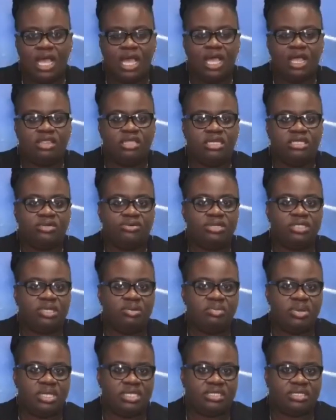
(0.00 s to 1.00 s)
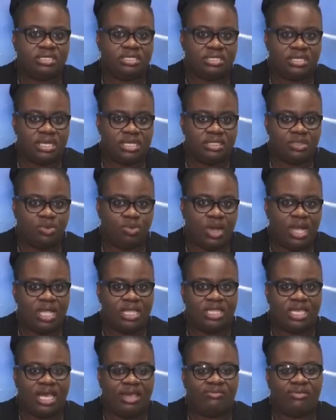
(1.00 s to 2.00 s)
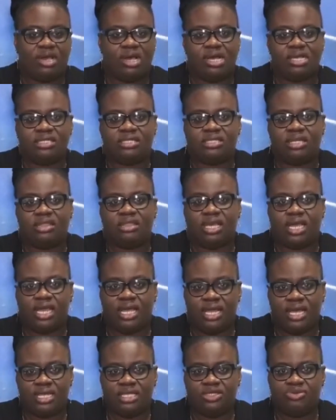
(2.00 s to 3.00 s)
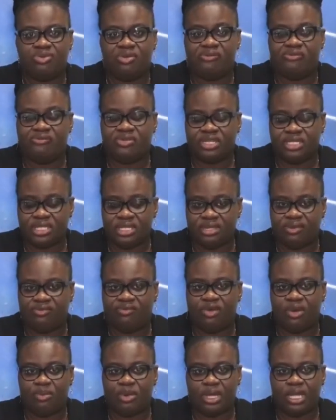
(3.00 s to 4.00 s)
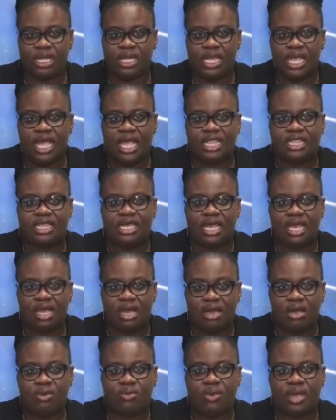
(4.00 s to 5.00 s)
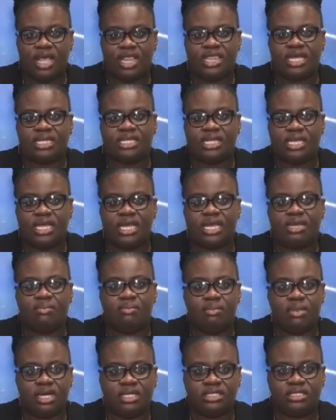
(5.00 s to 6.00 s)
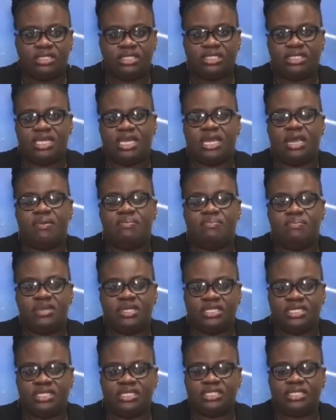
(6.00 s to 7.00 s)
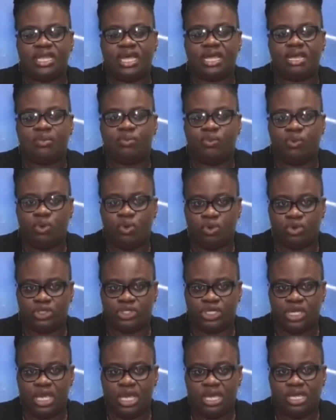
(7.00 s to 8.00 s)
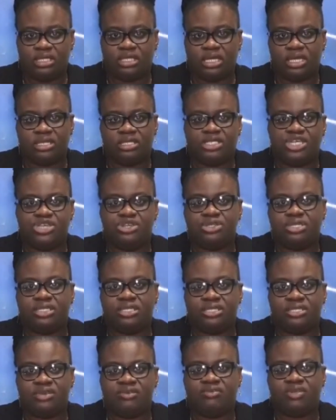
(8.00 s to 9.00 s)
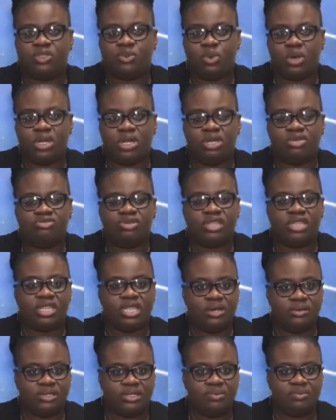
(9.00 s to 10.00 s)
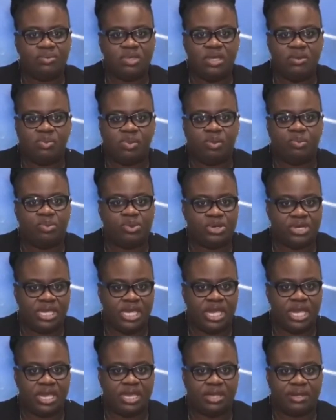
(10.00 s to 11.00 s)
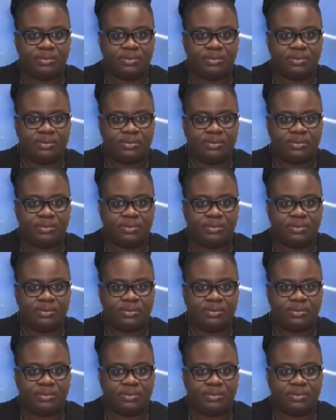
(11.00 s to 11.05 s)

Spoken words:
The tourism minister says while they have asked the airline to revisit the formula, they are aware that LIAT must take a business-like approach to continue to service 100,000 people per year.